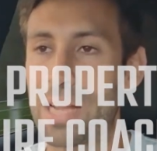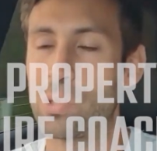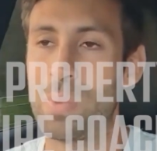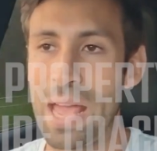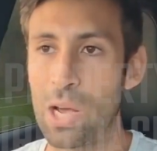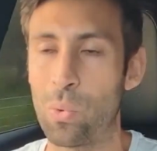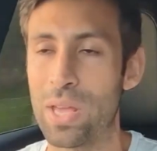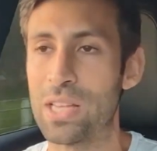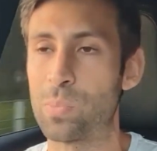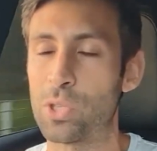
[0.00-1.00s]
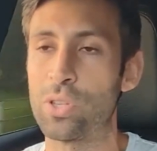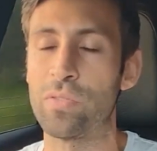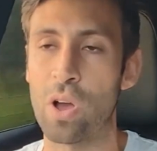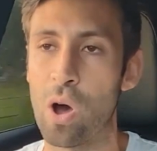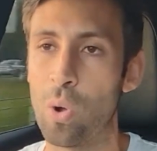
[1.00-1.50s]
maximum equity, especially
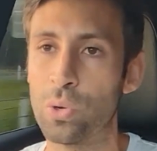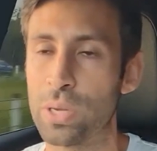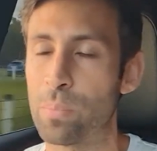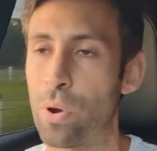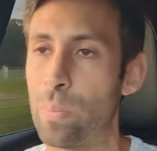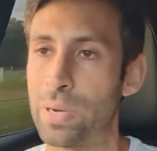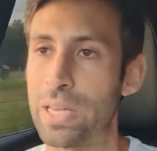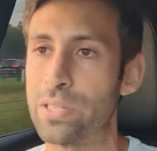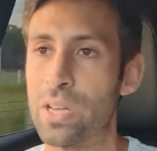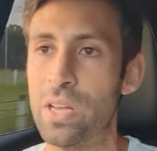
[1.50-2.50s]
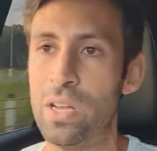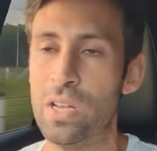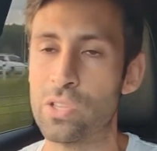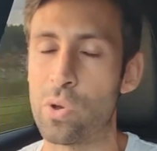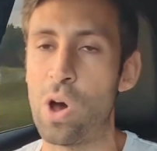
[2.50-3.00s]
if you're holding properties.
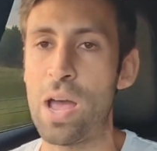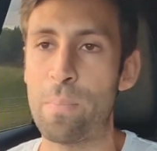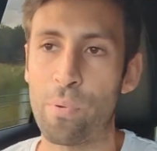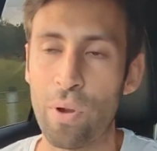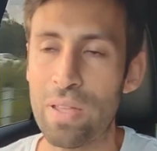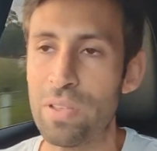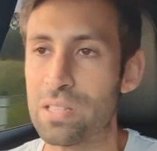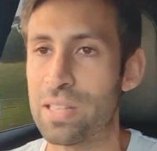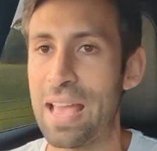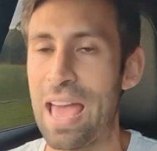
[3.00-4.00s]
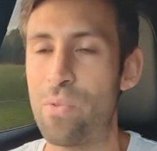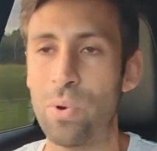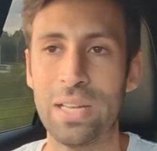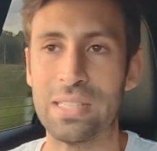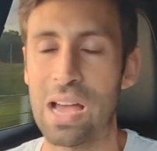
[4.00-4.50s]
So I previously hadn't
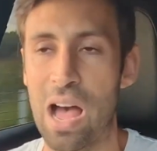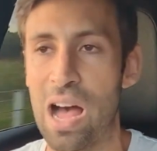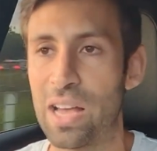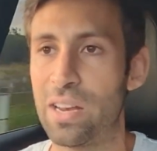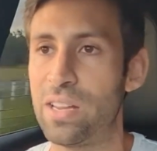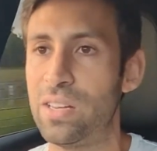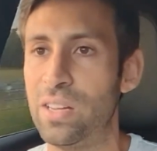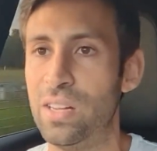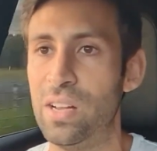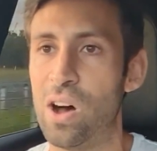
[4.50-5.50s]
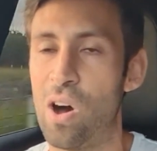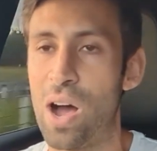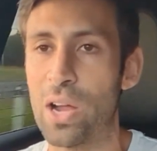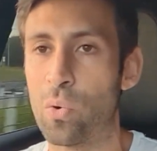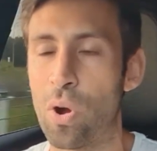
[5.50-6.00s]
really targeted
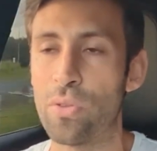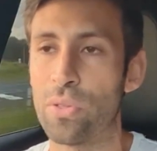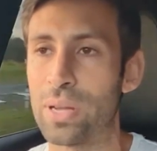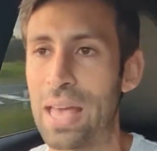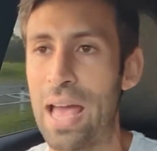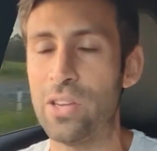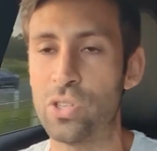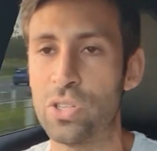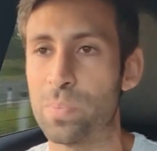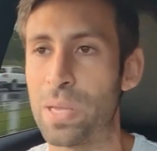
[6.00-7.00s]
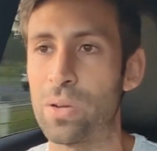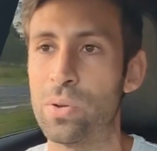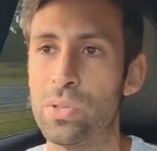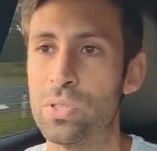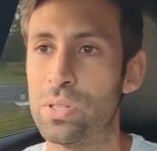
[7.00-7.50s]
high growth locations
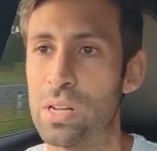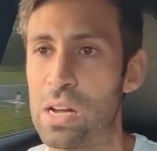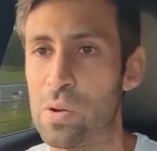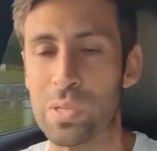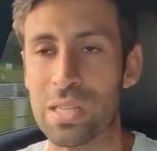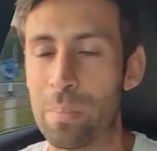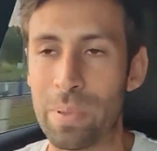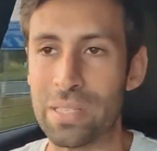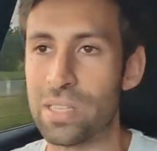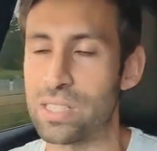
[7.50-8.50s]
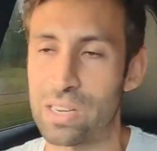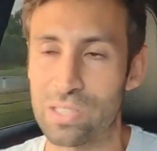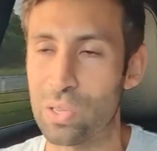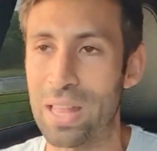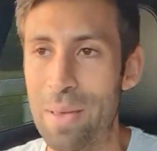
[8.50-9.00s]
because I was in the business, and I
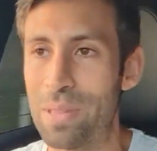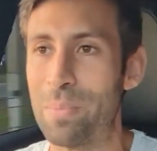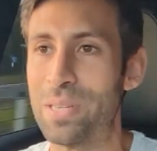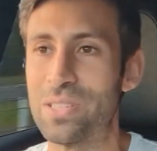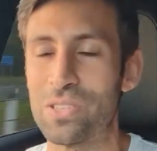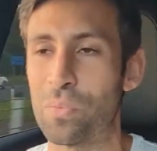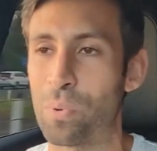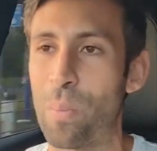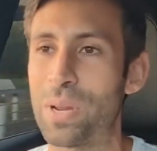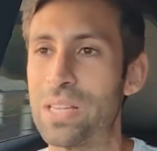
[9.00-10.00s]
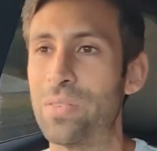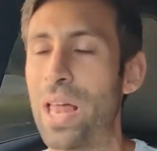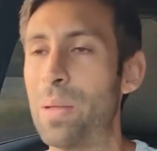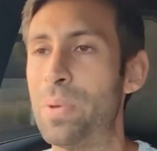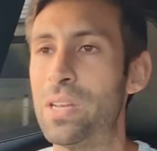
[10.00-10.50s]
still am in the business of property
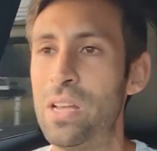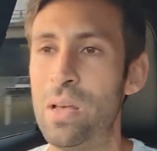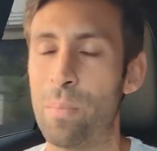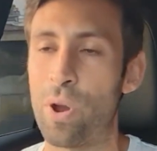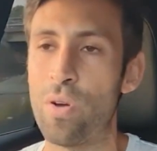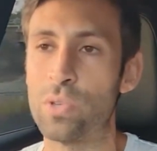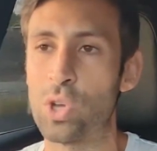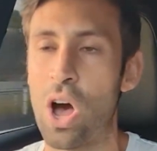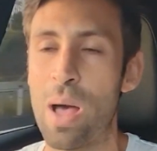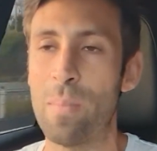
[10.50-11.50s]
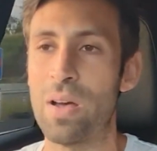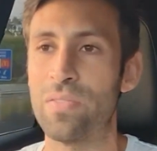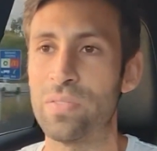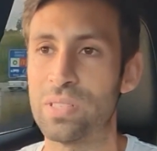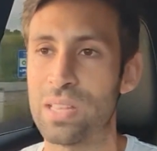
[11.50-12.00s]
development. But over time, I've
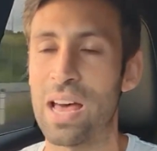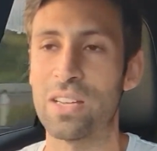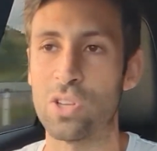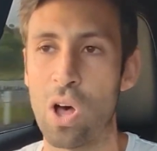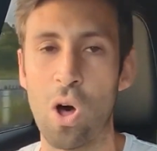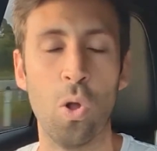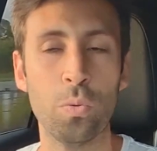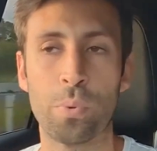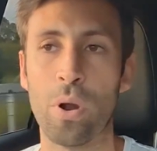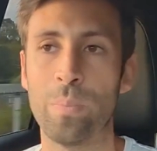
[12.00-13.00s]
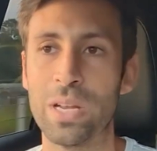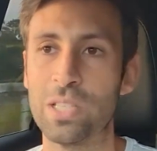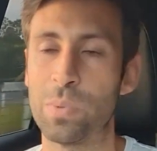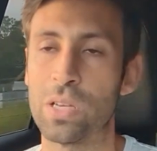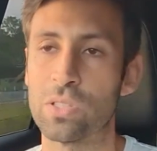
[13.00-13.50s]
started to hold
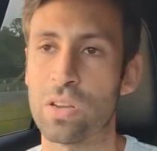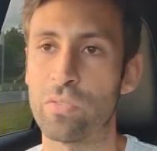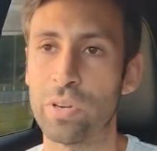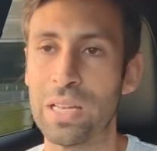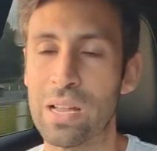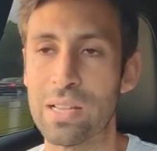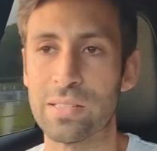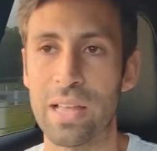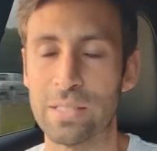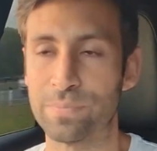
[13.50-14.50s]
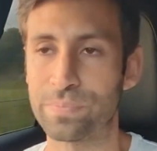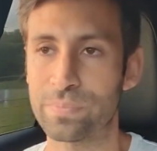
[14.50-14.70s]
properties because I've realized that